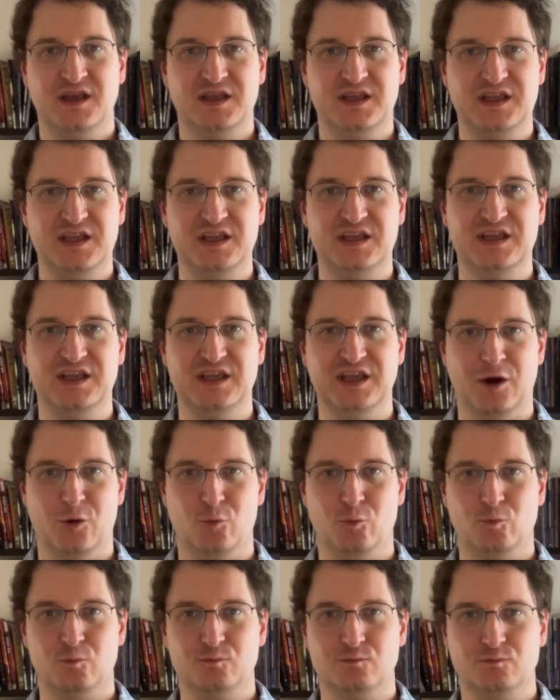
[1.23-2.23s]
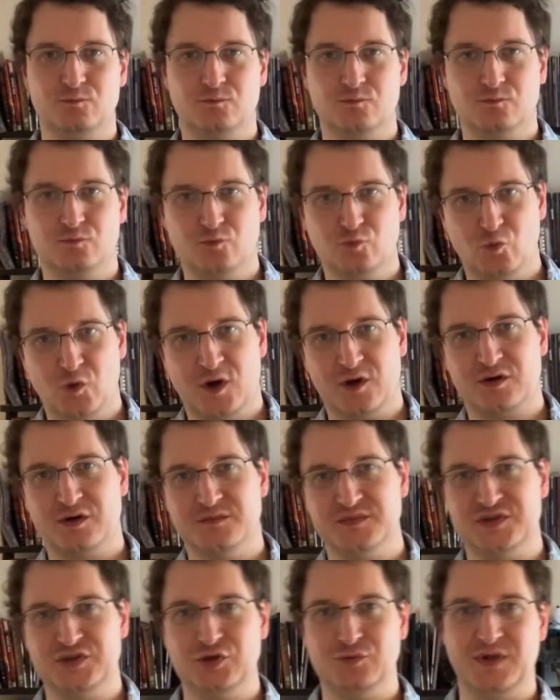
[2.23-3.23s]
Yo.
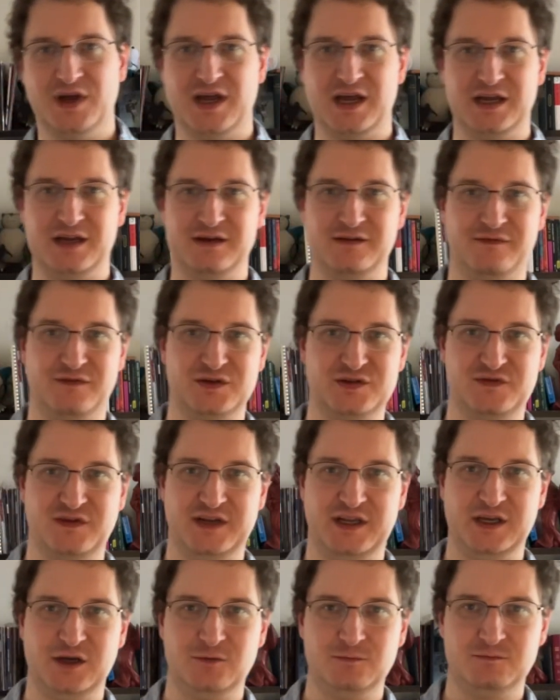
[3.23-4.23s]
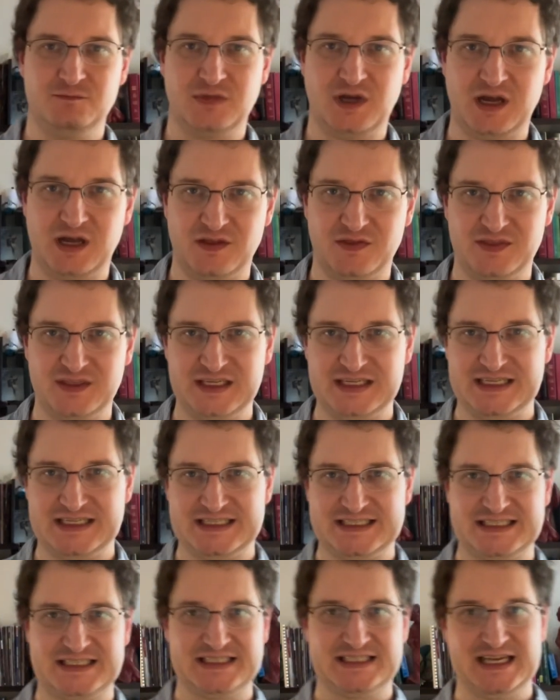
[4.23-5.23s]
Welcome to my first video on the
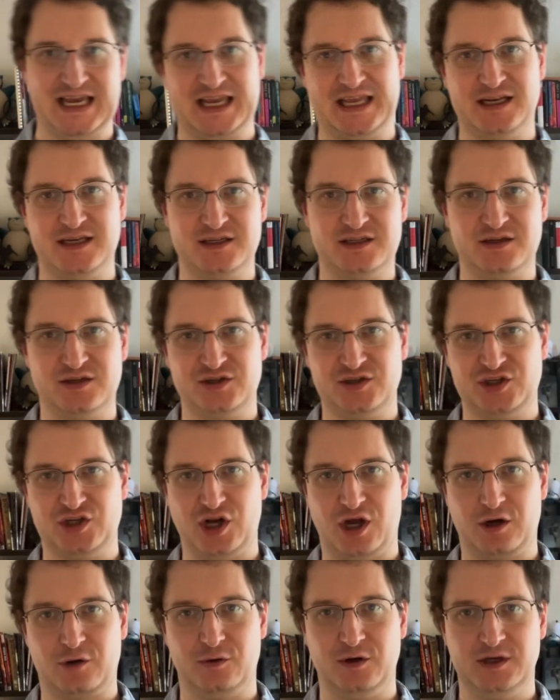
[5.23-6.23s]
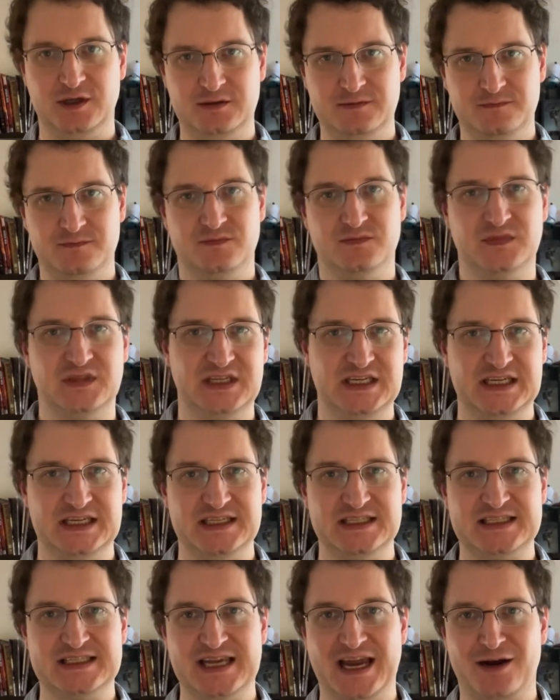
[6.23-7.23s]
second chakra, the
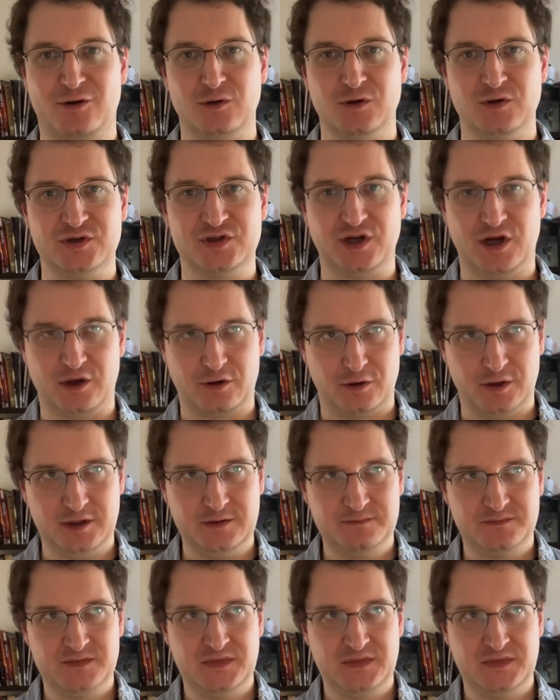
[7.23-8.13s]
sacral chakra.